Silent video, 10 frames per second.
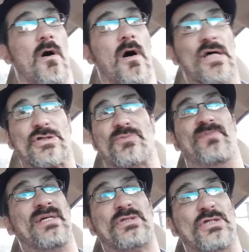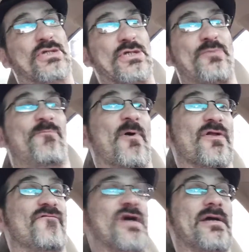Our species is
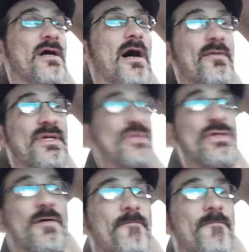full of dichotomies.